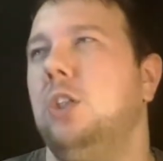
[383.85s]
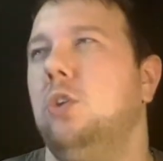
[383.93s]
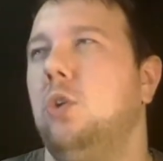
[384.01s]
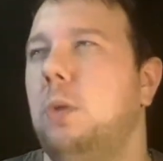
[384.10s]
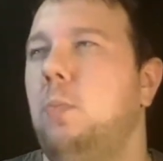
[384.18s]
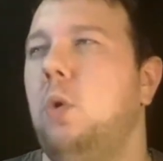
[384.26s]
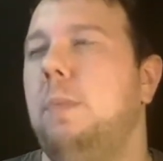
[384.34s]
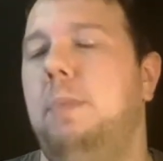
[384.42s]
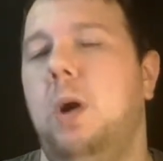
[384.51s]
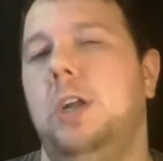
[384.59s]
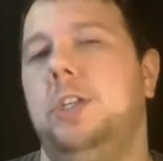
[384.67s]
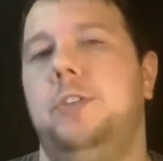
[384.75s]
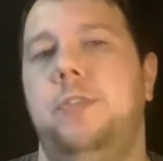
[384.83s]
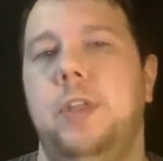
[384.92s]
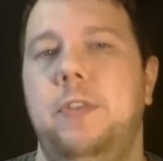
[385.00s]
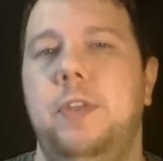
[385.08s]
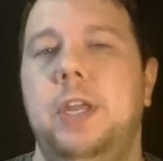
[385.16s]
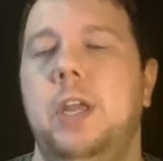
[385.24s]
little more punch
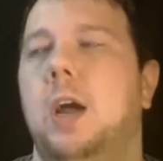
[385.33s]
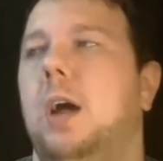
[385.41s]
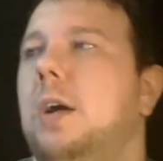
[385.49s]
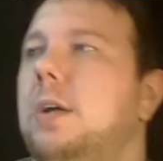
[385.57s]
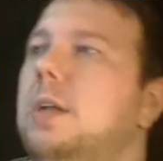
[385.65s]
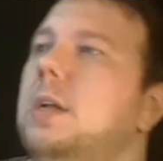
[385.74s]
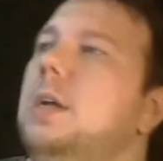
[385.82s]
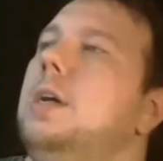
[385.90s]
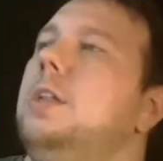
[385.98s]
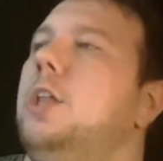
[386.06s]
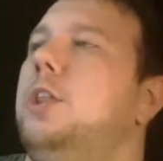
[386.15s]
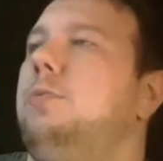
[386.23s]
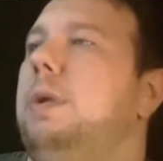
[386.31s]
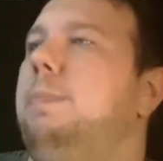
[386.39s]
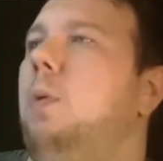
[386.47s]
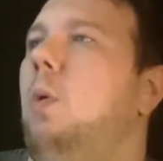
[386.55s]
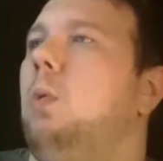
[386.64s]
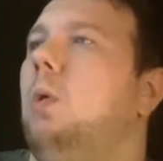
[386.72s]
than the 3
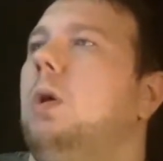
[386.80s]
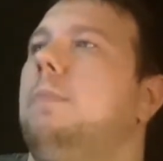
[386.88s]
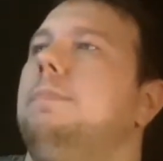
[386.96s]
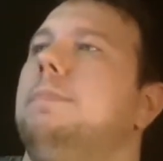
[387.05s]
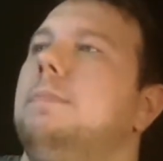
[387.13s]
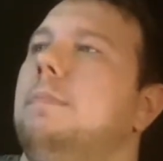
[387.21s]
pole arm.